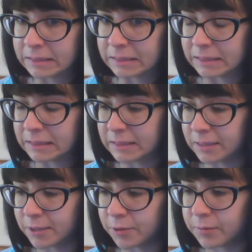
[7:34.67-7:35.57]

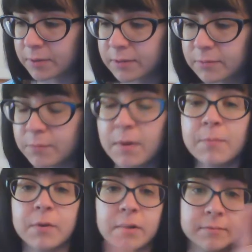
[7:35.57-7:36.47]
Uh-oh.
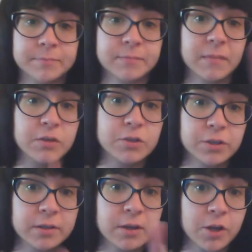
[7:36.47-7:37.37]
Remember, you
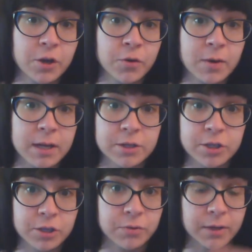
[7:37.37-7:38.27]
shouldn't go
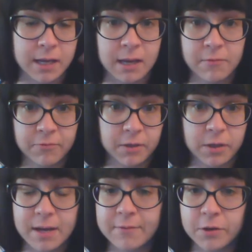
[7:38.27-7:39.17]
into a cave. You
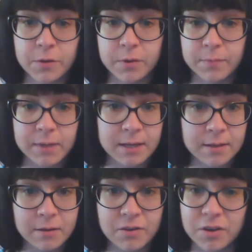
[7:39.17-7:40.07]
never know what could be in
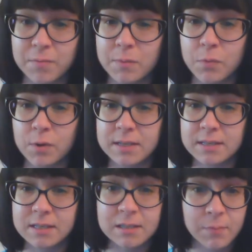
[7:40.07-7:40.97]
there. There could be
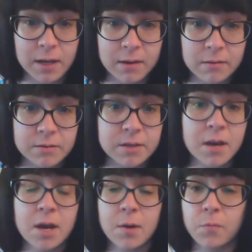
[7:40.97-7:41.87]
poisonous spiders,
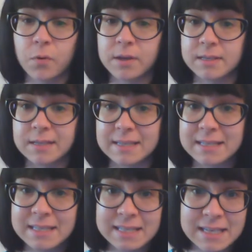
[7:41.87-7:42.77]
poisonous
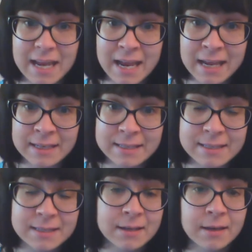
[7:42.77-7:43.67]

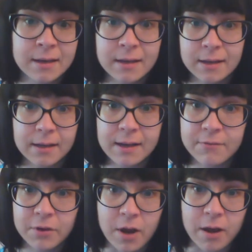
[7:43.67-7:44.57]
snakes. You
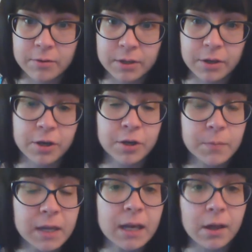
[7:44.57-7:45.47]
never know. There could
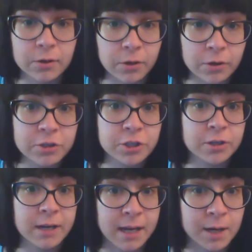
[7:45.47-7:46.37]
be a
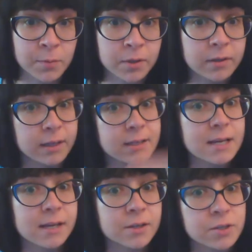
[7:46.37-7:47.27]
larger animal, like
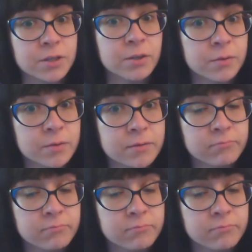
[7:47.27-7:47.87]
taking a snooze.